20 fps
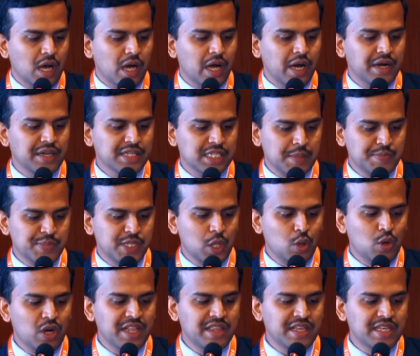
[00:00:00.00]
And
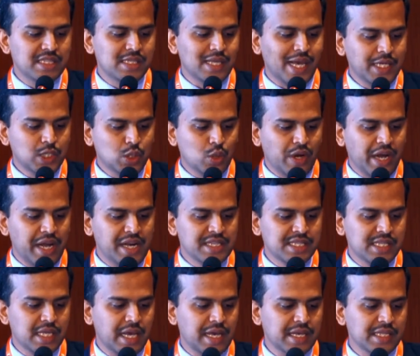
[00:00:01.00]
subsequently, these
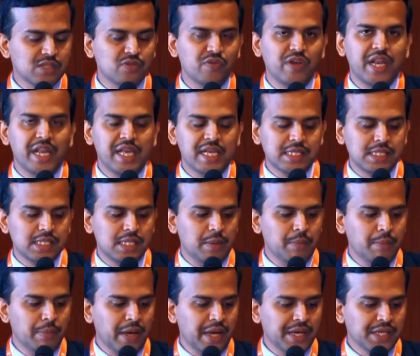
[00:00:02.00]
cytokines has various
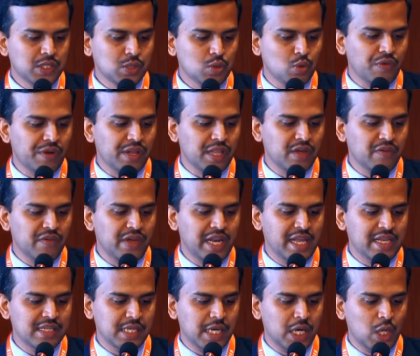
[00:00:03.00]
impact over the
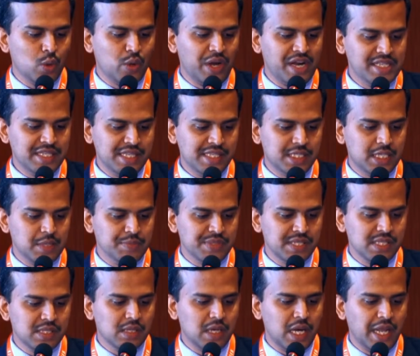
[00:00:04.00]
various endocrine
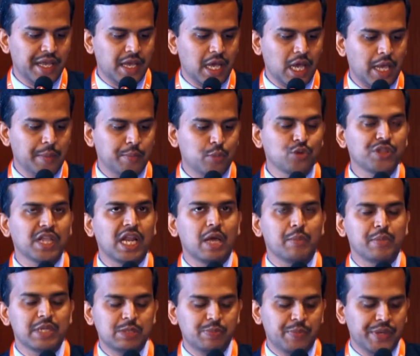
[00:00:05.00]
systems like
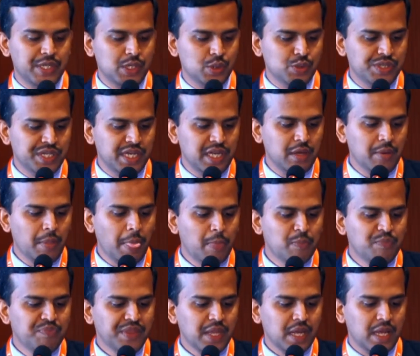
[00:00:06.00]
hypothalamus, pituitary,
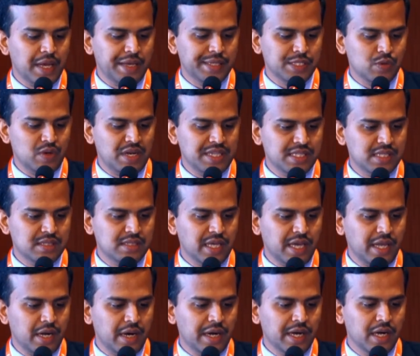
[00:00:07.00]
as well as the
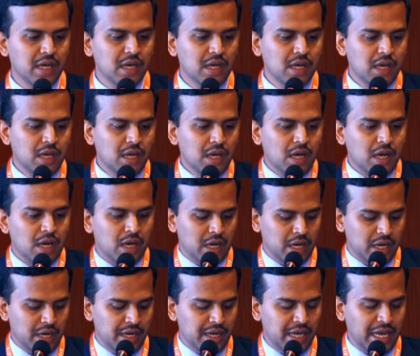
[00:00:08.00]
thyroid.
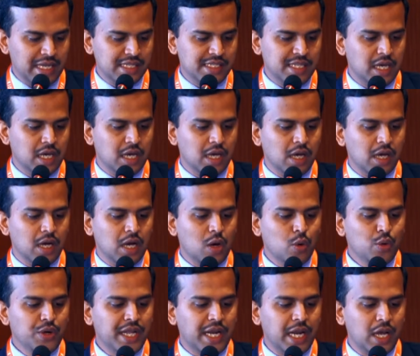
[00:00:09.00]
And as a
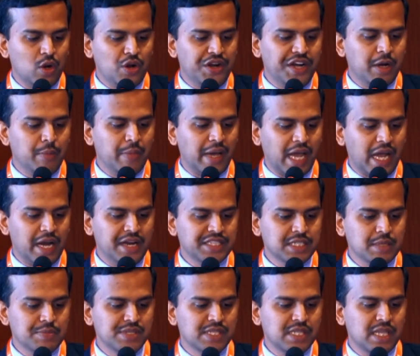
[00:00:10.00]
counter-regulatory
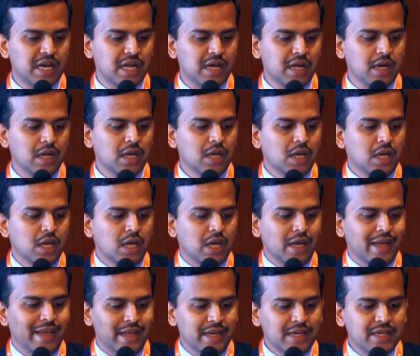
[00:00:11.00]
mechanisms, there are
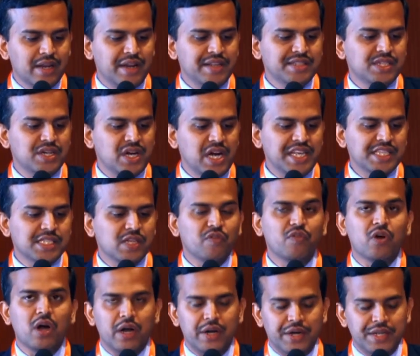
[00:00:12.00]
increased release
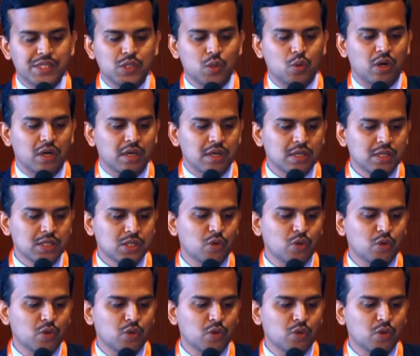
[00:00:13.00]
of cortisol.